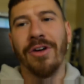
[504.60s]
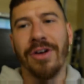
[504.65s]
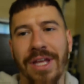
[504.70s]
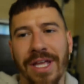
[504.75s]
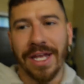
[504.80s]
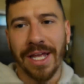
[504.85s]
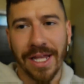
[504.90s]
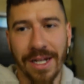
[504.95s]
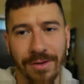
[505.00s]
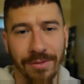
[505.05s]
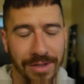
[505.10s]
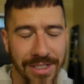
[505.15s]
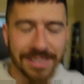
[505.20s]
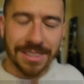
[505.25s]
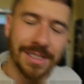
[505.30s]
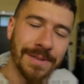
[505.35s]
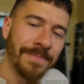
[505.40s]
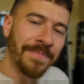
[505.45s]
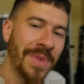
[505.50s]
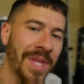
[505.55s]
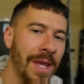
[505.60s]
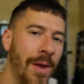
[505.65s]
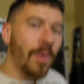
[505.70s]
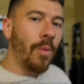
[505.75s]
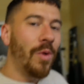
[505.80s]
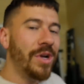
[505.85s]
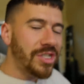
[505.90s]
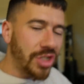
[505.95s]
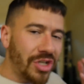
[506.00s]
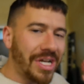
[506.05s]
Okay, anyways,
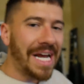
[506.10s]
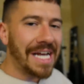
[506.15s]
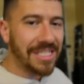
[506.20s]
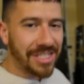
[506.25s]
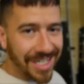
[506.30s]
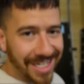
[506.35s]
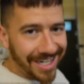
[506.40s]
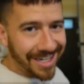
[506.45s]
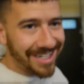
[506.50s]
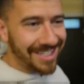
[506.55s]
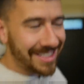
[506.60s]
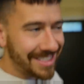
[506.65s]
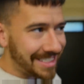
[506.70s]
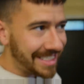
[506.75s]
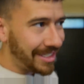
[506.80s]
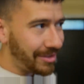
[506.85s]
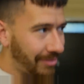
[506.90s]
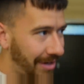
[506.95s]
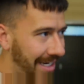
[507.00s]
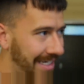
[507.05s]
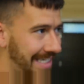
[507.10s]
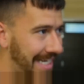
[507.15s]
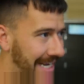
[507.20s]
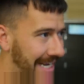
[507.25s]
what you guys are here to see right